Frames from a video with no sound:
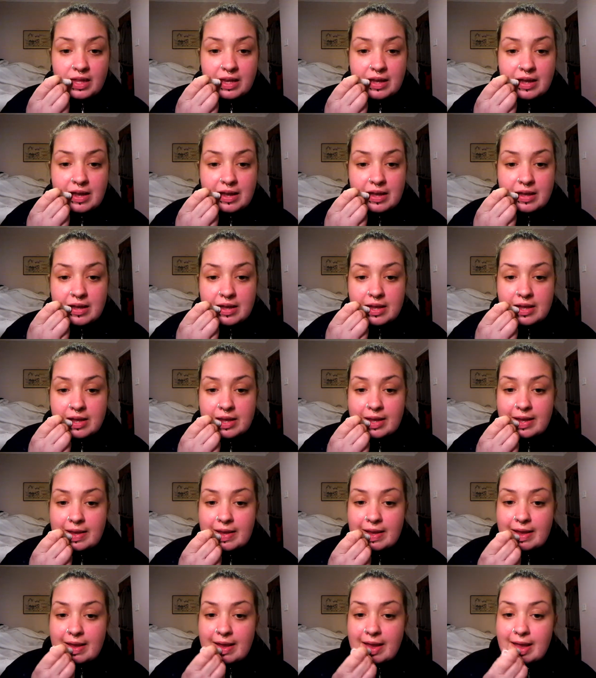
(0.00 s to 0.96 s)

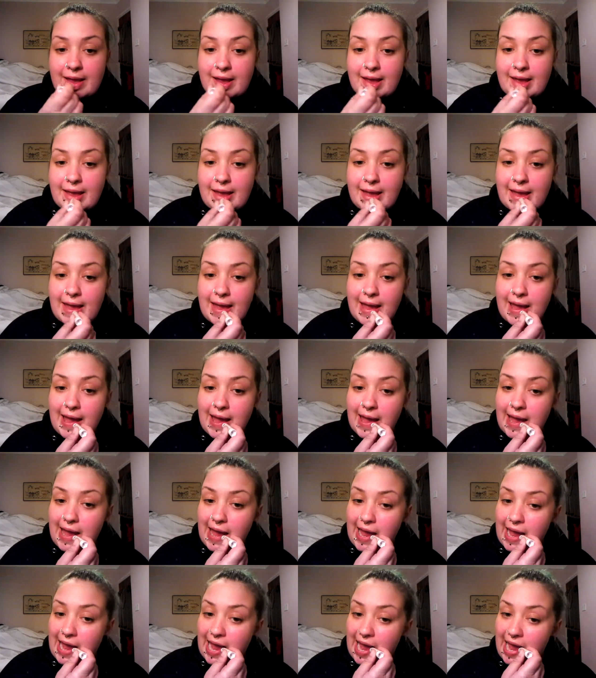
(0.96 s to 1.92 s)

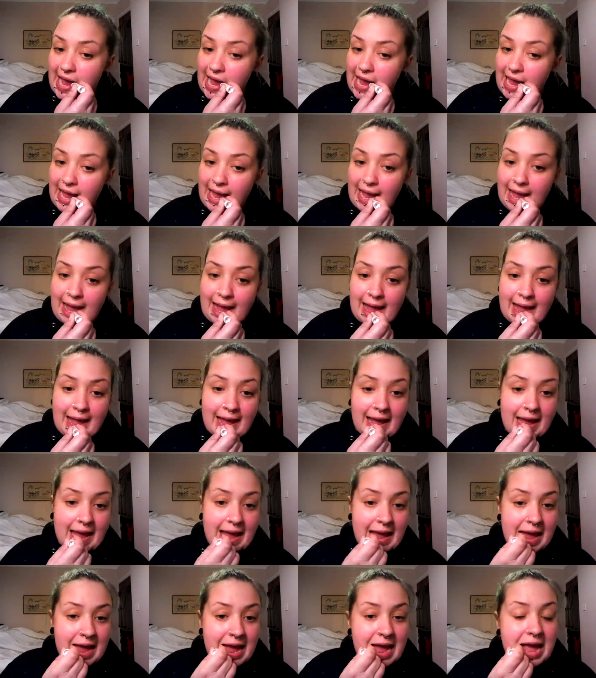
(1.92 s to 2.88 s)

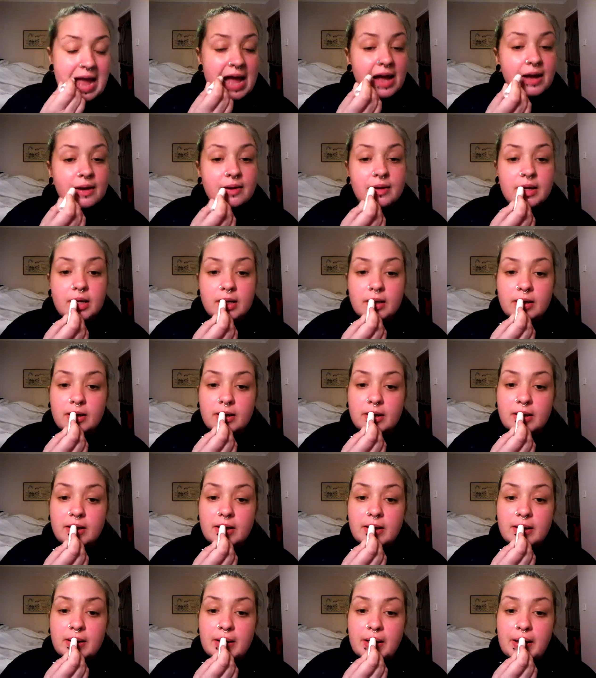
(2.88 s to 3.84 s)

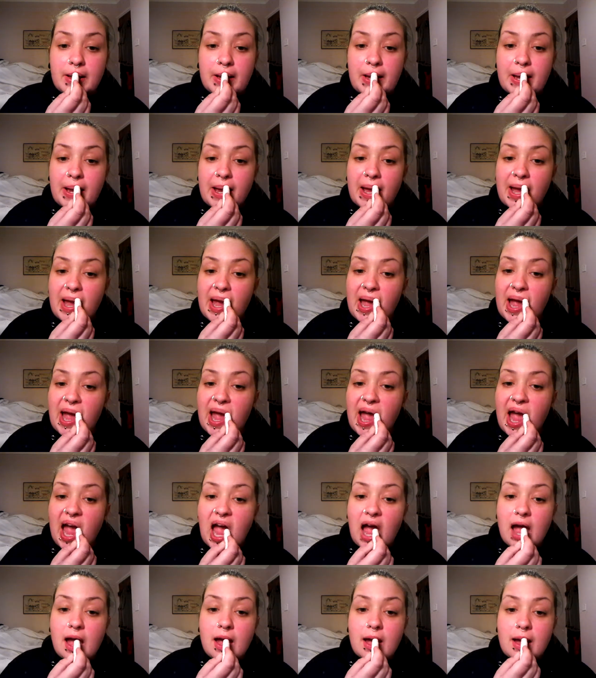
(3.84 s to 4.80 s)

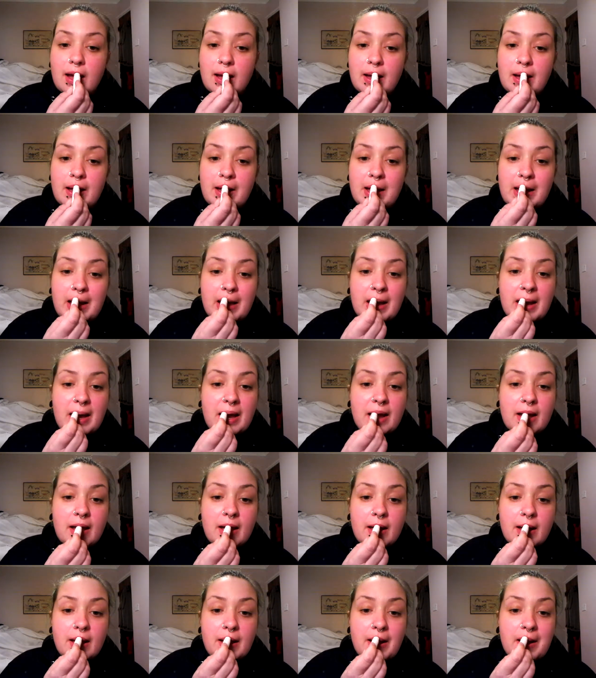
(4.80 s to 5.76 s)

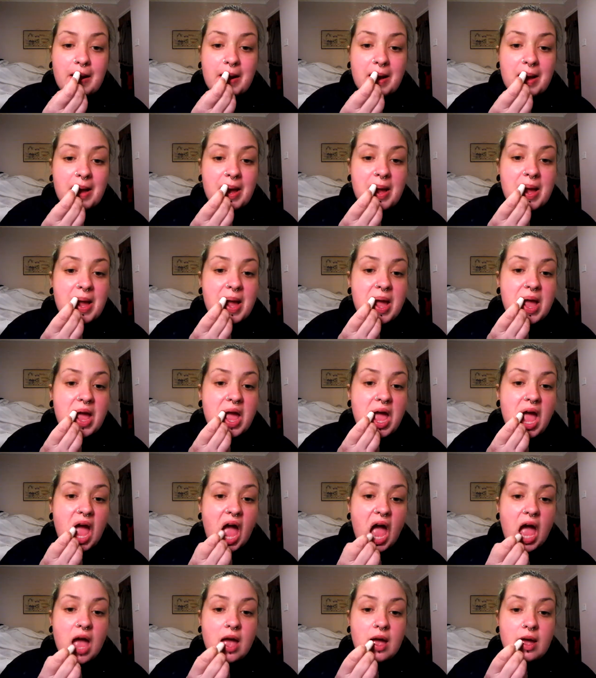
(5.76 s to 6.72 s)

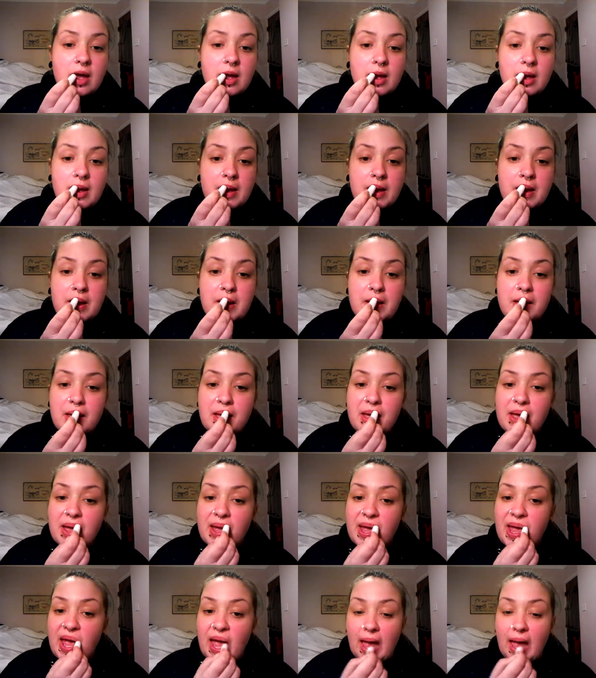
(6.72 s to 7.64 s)
No one is speaking in this clip.